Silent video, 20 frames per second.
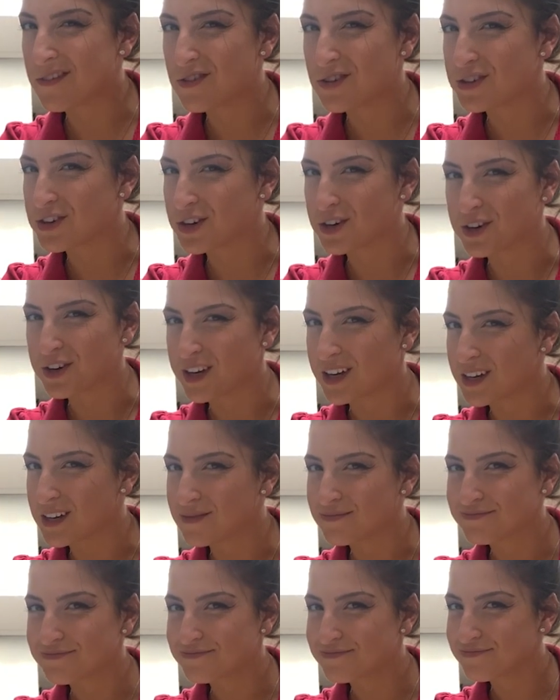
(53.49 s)
ever dirty?
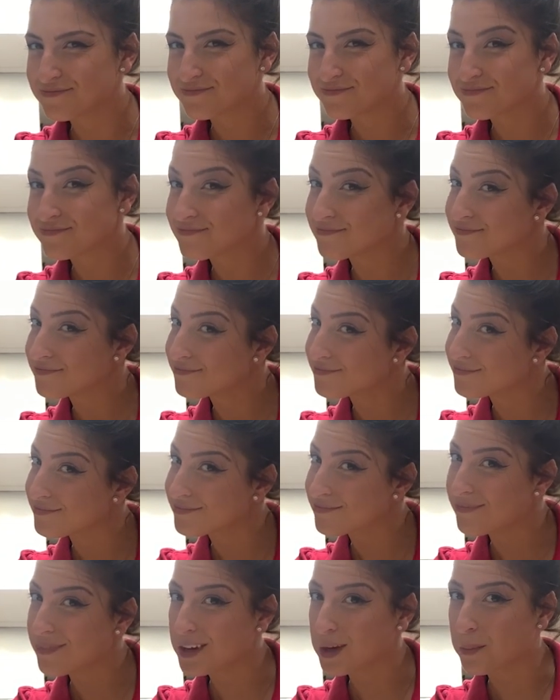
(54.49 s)

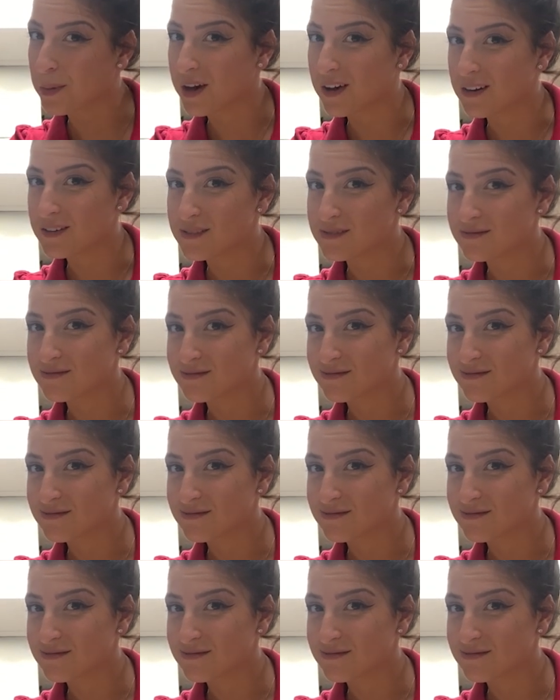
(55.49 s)
Think about it.